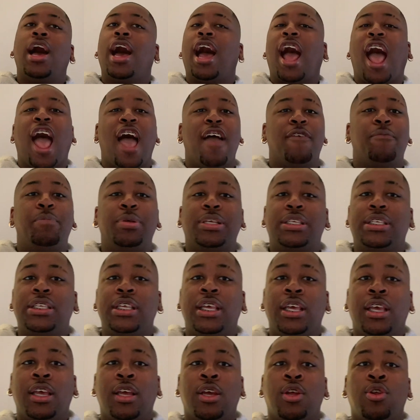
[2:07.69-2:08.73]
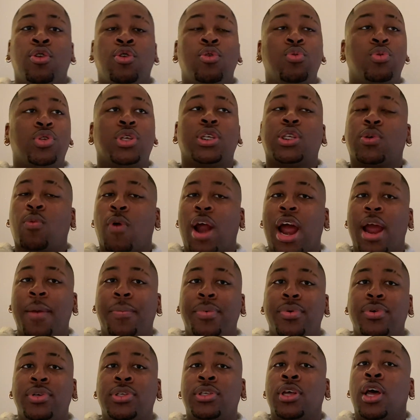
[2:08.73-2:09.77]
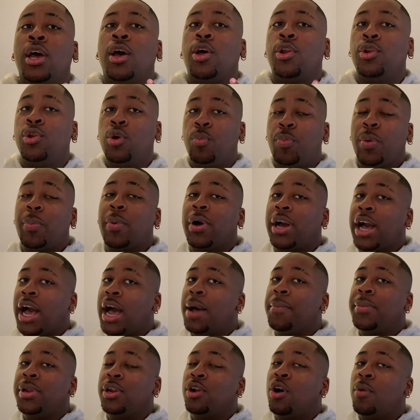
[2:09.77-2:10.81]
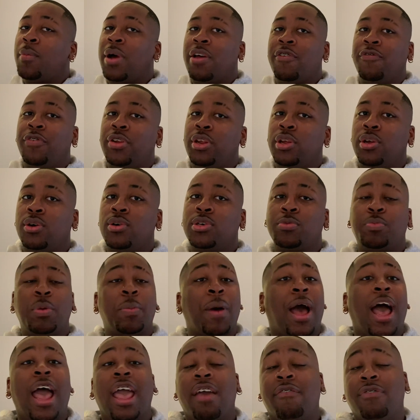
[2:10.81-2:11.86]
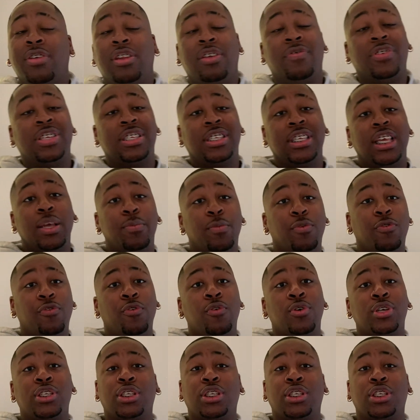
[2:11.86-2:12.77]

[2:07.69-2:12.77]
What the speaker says: I've been seeing new subscribers, new people commenting on my videos, people I haven't even seen before.